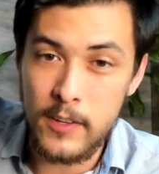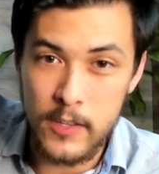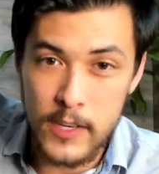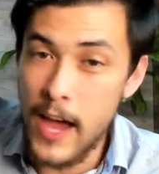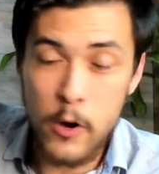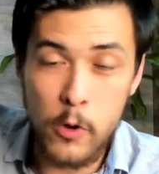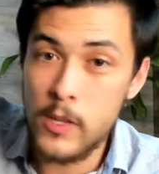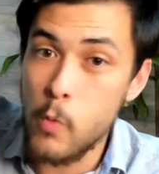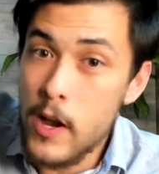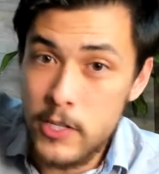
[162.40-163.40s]
not
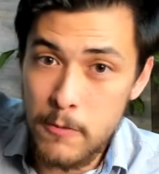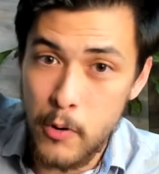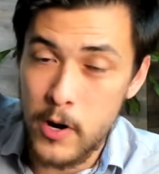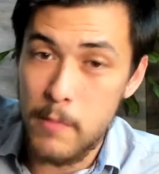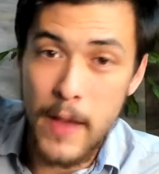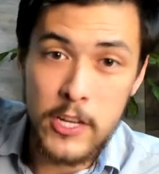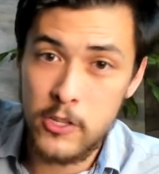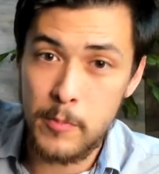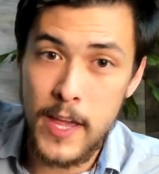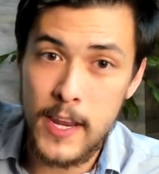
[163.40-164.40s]
only watching porn and
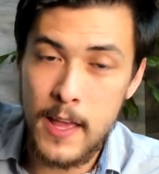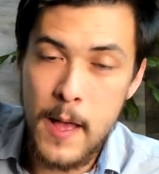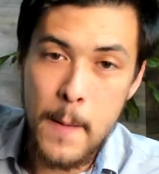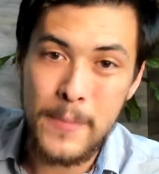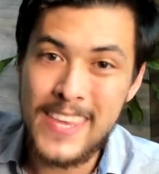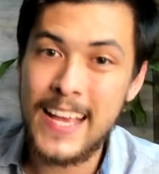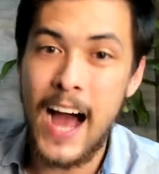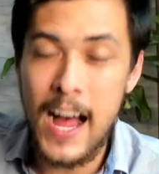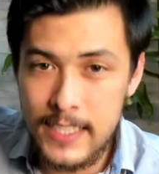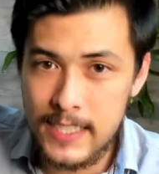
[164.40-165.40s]
masturbating, but the
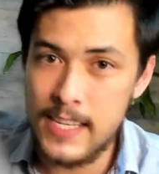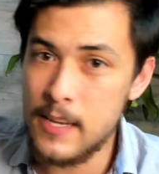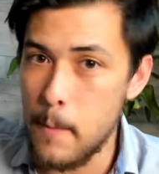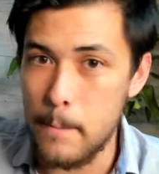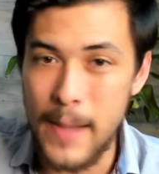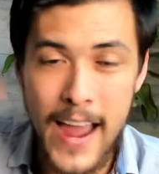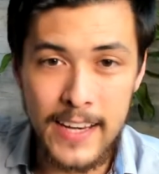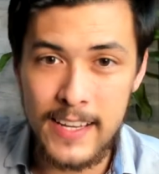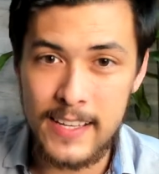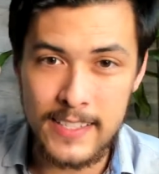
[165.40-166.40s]
constant
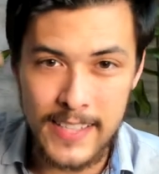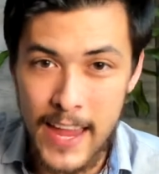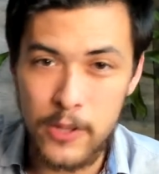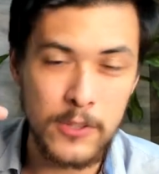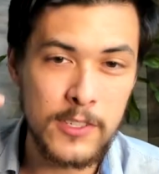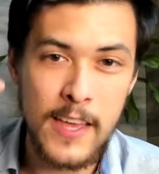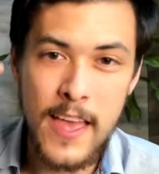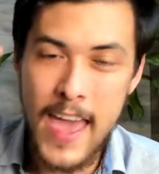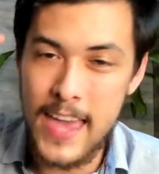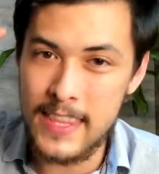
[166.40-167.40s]
mind cycles
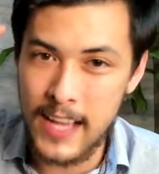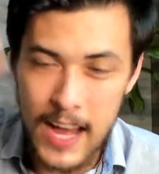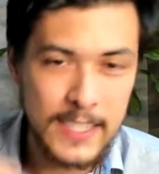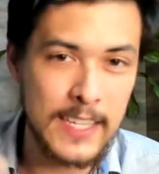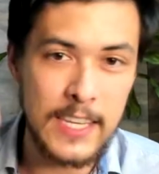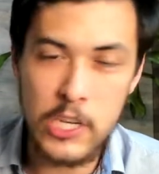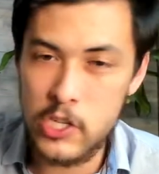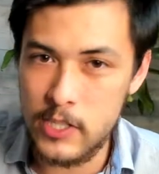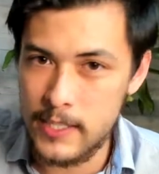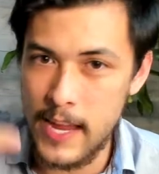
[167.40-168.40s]
and the constant
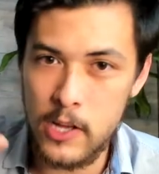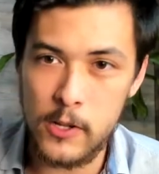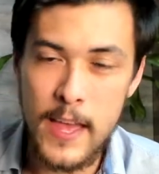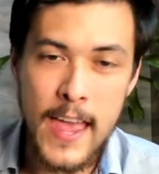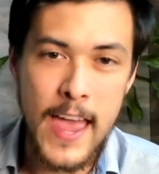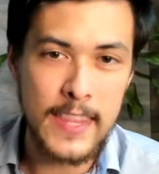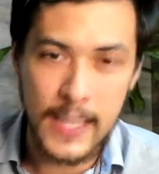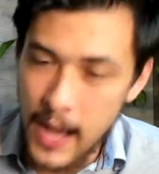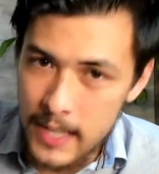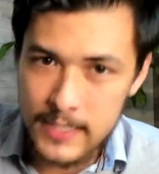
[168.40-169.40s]
addiction cycle and the
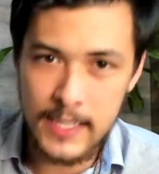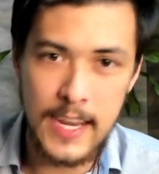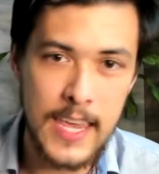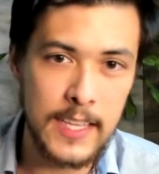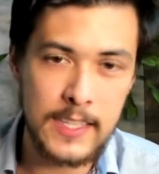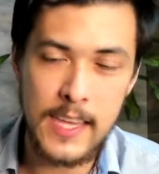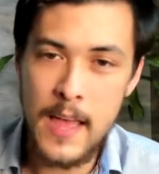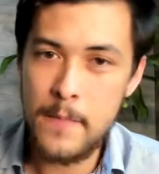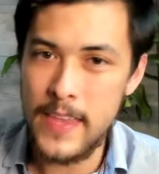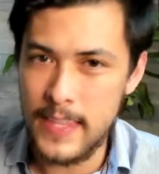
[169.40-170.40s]
constant hits
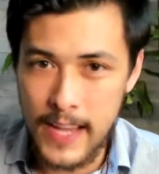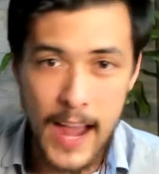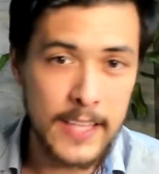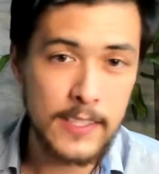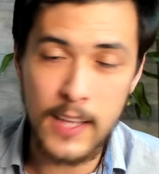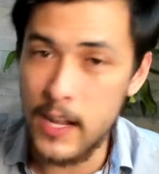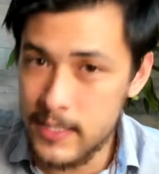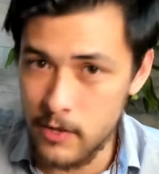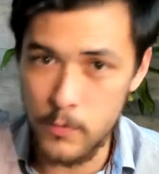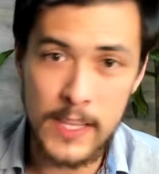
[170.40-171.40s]
and the
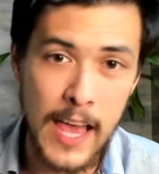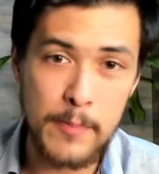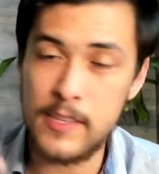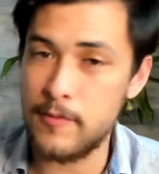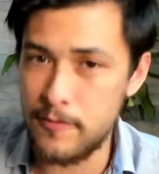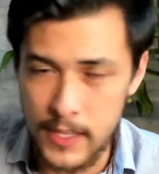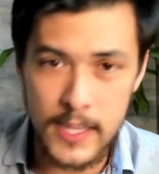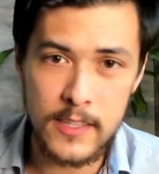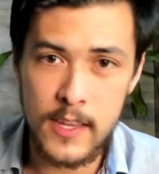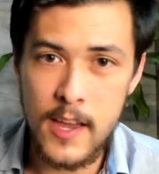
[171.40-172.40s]
constant relapse and
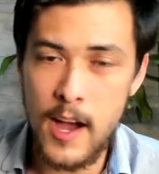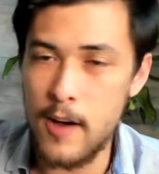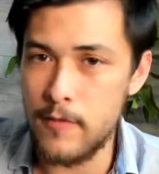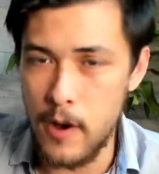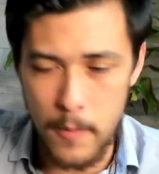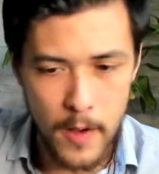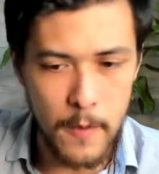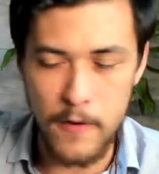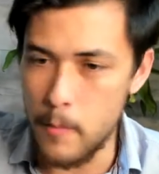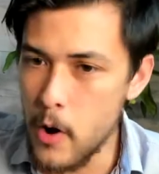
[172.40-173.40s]
feelings of, of,
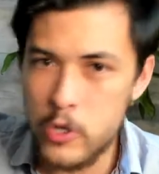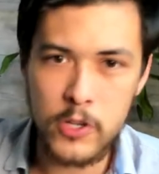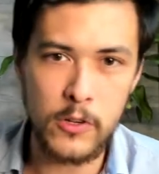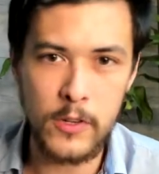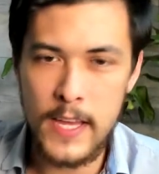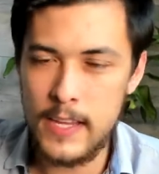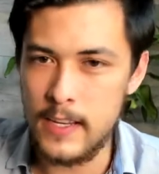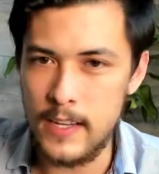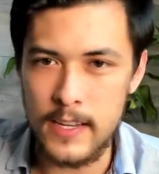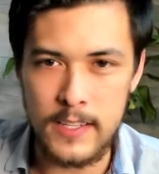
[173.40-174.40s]
of emotional
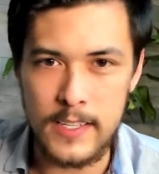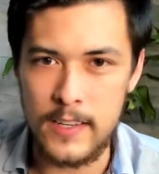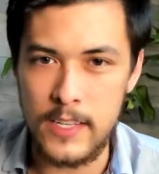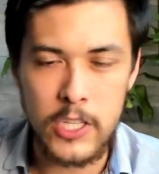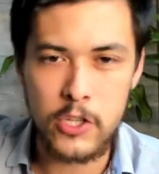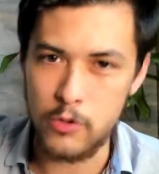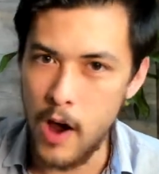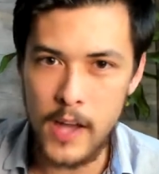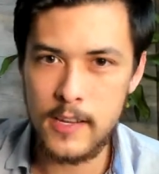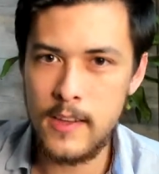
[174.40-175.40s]
uh,
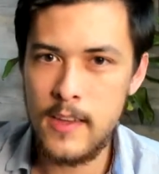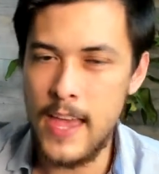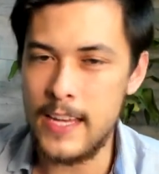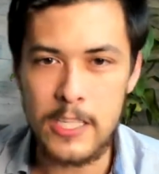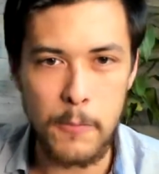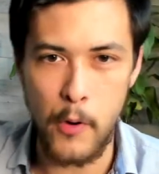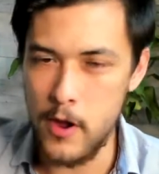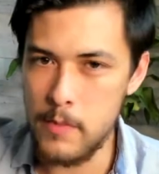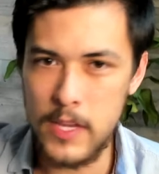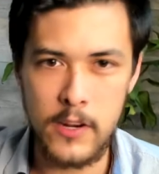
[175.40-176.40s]
distraught and
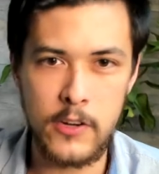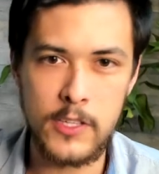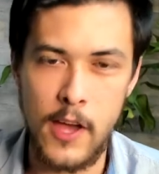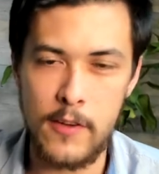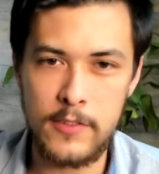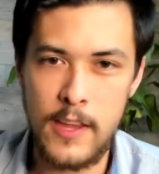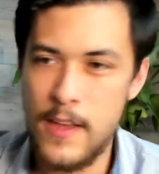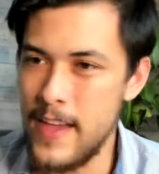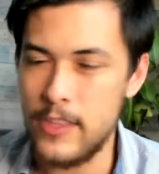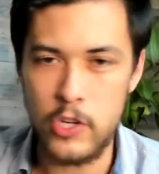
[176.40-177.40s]
disappointment in ourselves
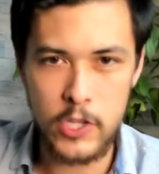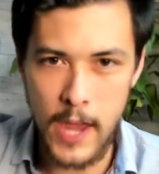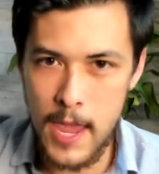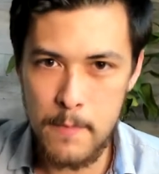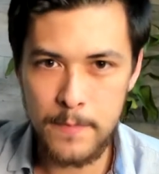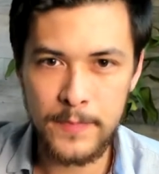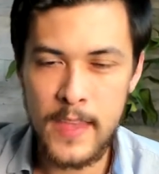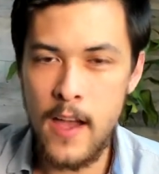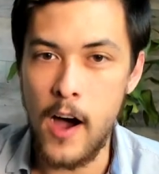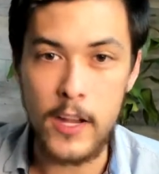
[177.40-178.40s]
and the shame
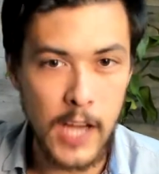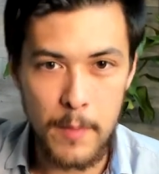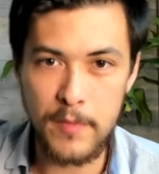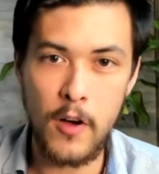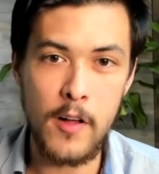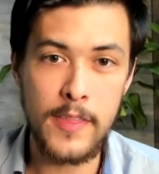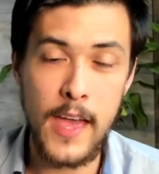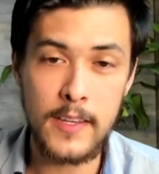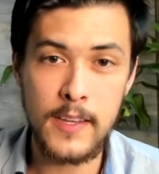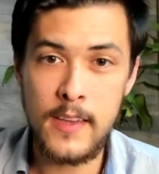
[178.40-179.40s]
on top of all of
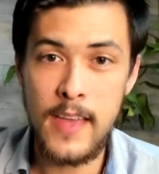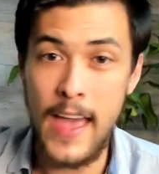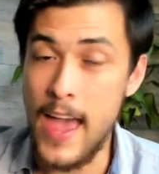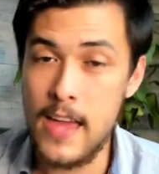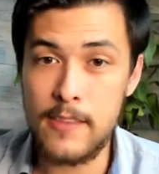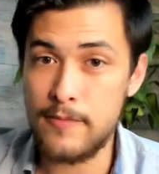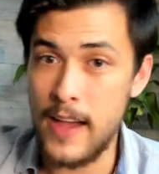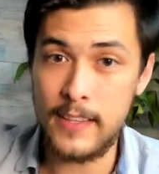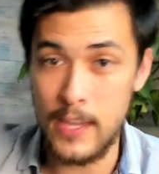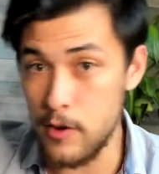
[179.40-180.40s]
that and the
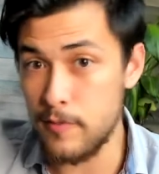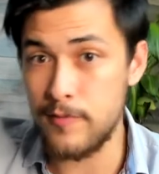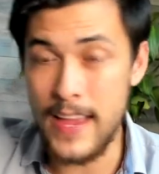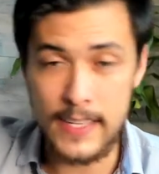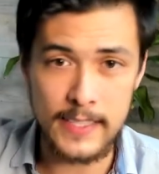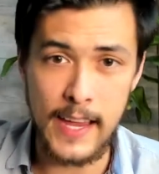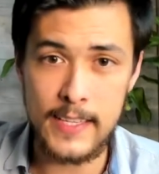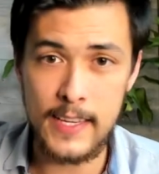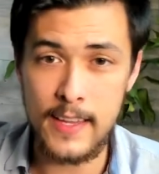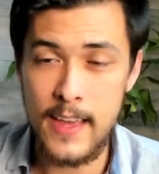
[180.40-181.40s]
fact that you're fantasizing